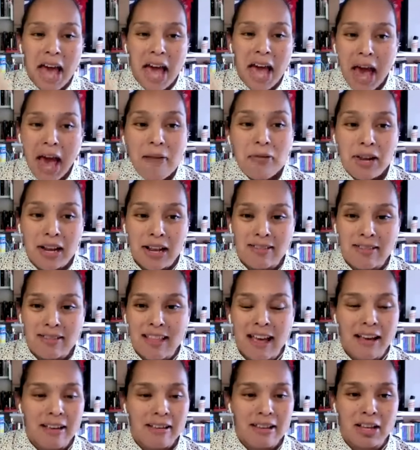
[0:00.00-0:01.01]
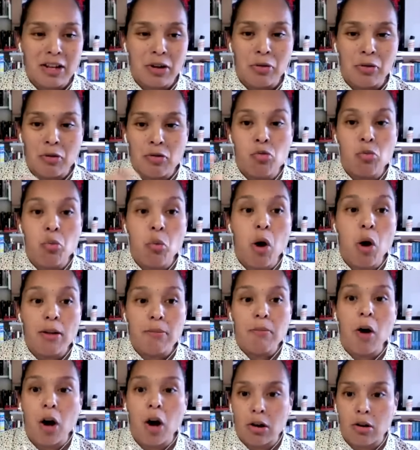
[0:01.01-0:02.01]
evident that, you know, there's one
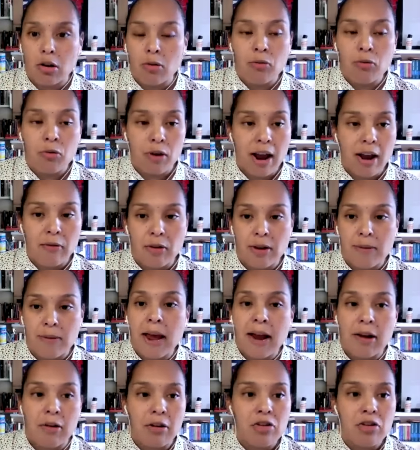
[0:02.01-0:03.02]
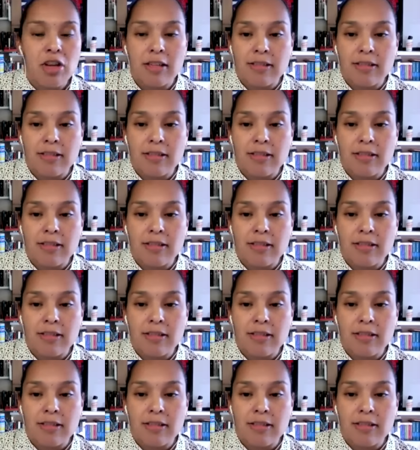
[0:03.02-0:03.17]
model for every parish.